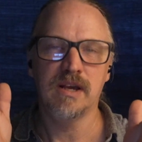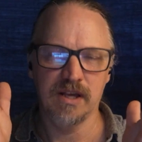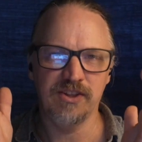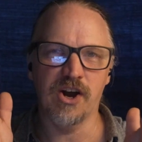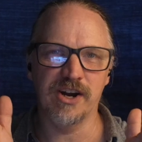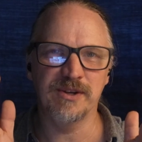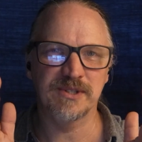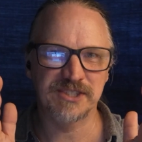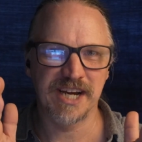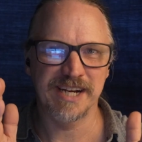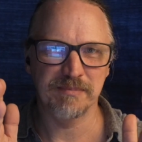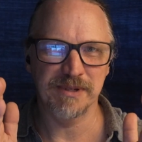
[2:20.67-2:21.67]
The audio is
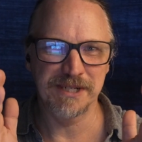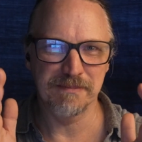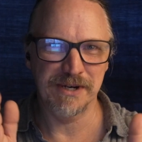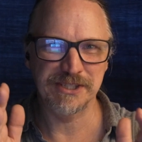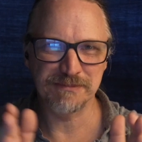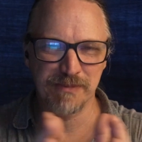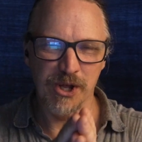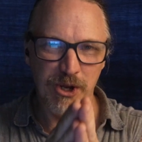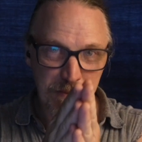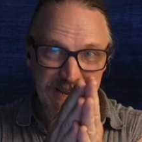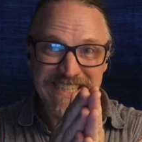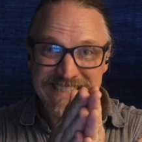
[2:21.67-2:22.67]
cut up into much smaller
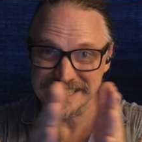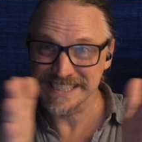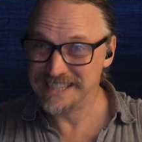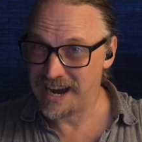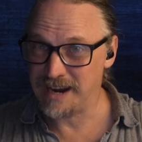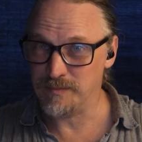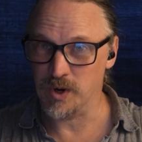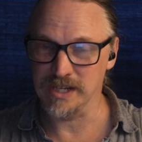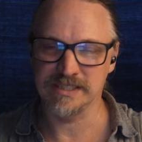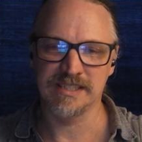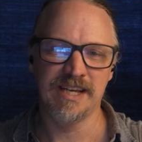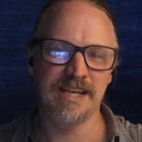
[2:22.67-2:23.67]
pieces
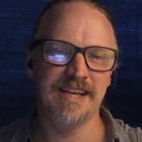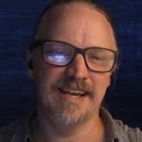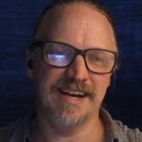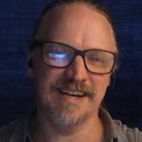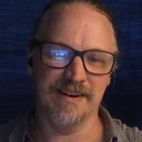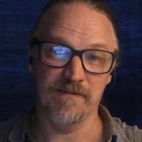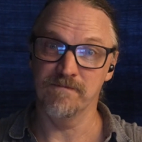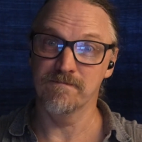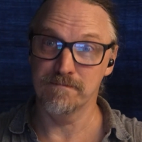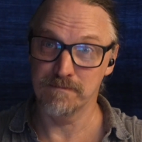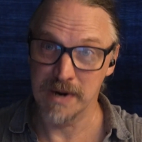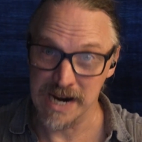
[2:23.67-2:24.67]
time-wise.
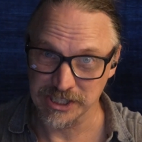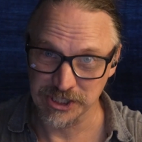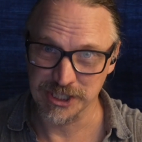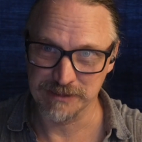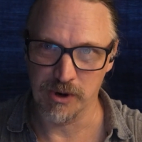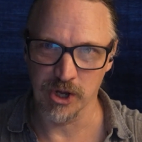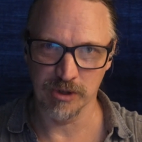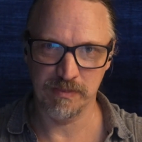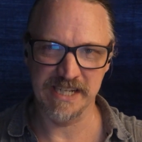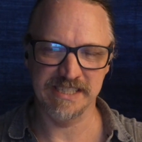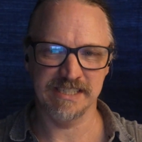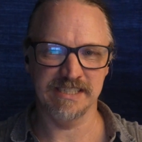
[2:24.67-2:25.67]
Much smaller
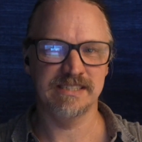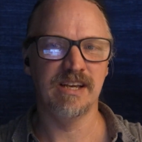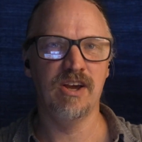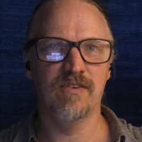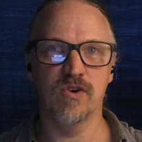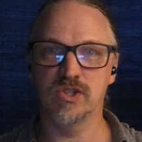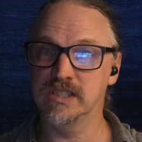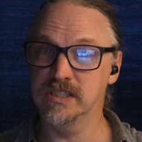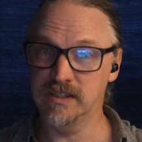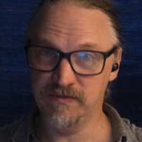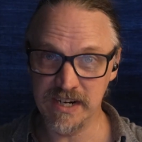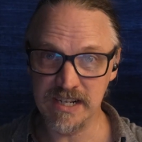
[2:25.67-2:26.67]
pieces versus
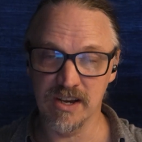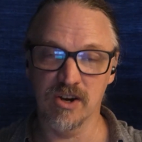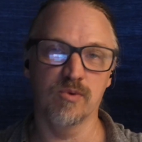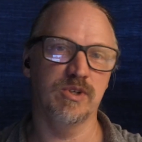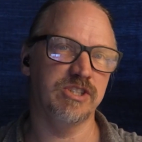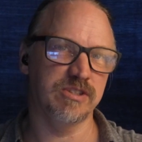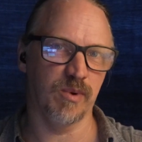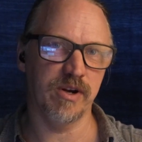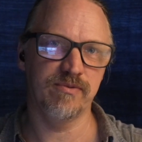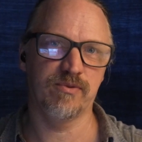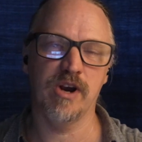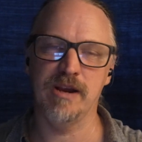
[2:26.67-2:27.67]
the video, which is
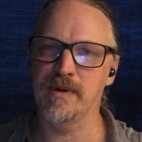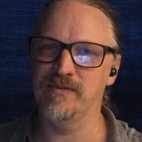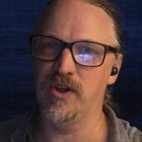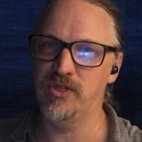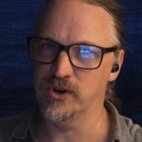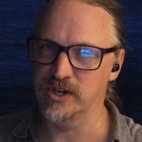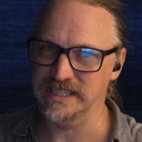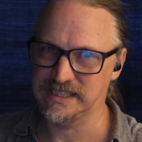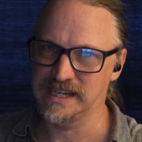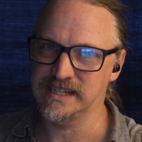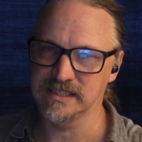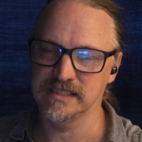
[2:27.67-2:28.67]
one frame every 30
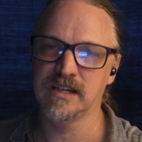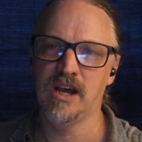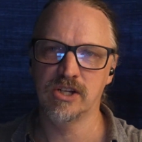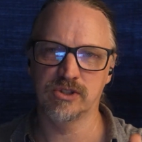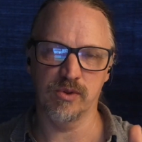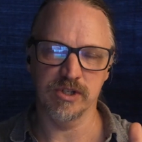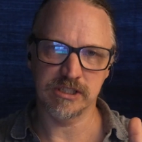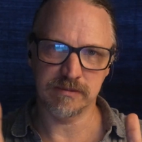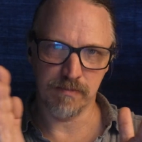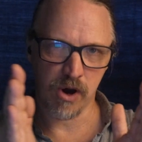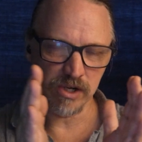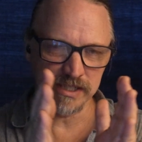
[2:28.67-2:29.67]
seconds. So the
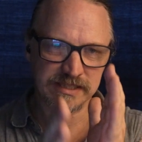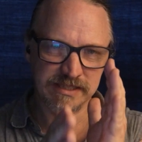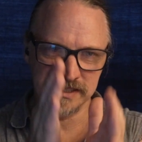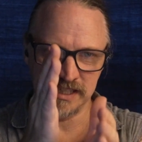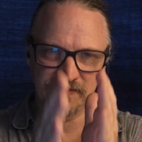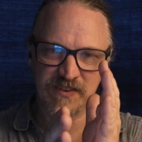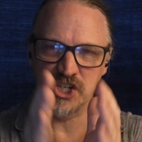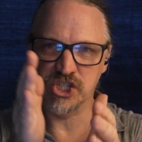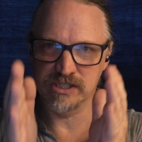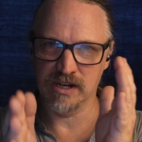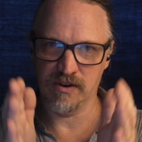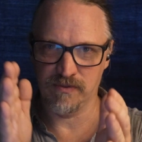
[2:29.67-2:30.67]
smallest
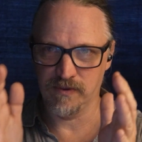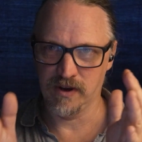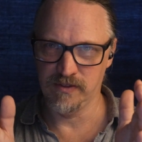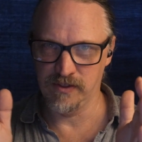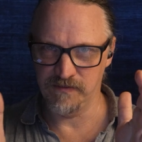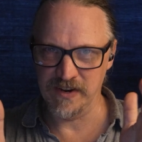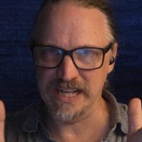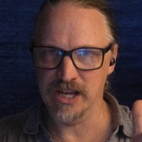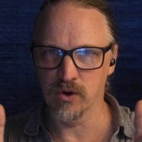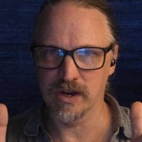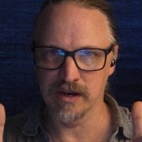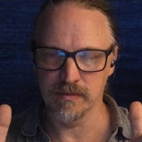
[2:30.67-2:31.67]
division of the
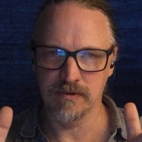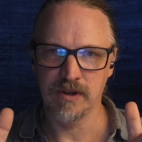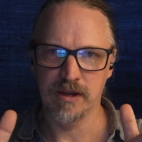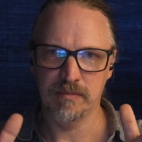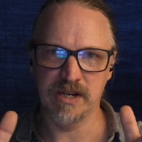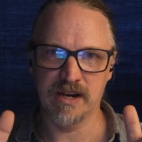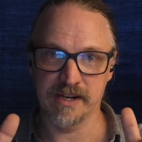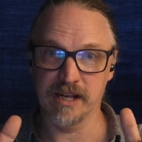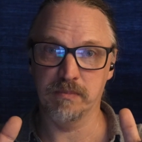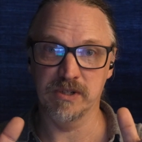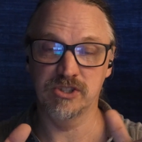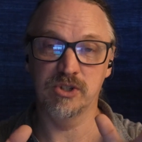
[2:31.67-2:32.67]
video can be cut
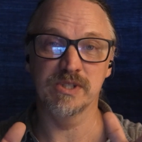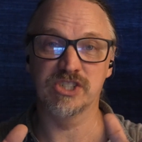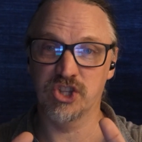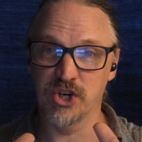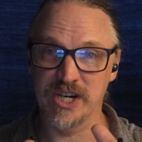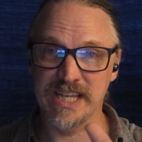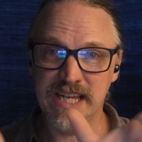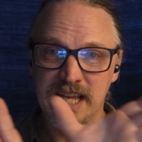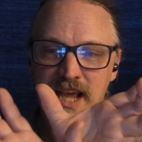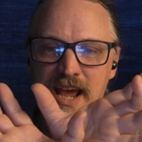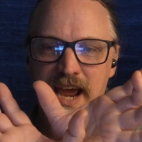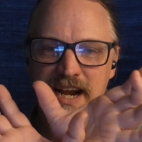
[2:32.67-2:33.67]
up into is 30.
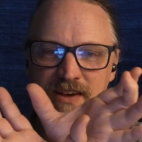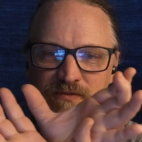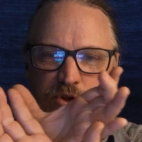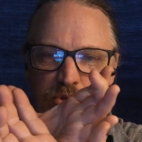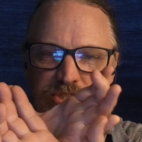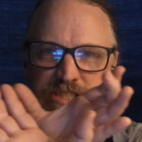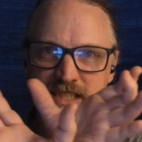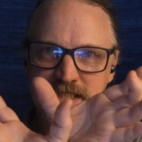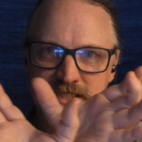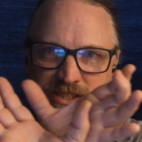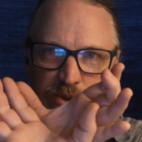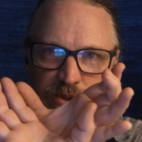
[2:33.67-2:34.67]
And if those
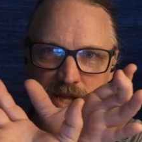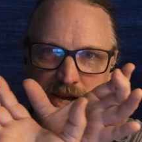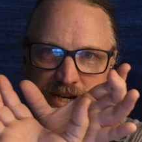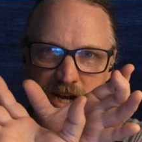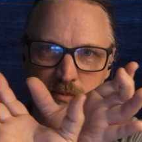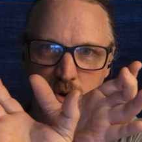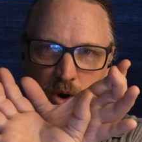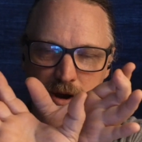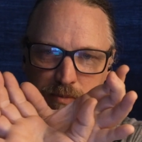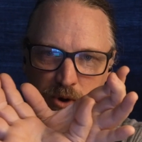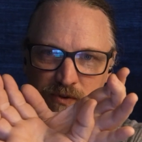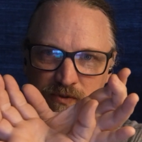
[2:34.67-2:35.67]
things don't line up
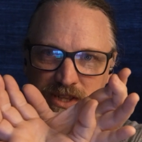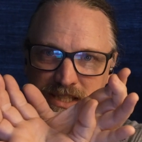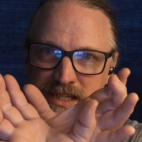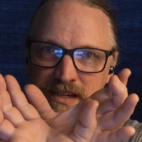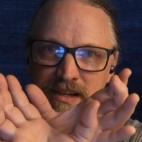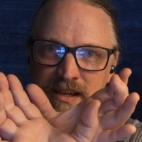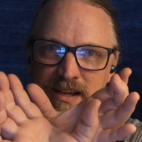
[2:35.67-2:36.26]
quite perfectly,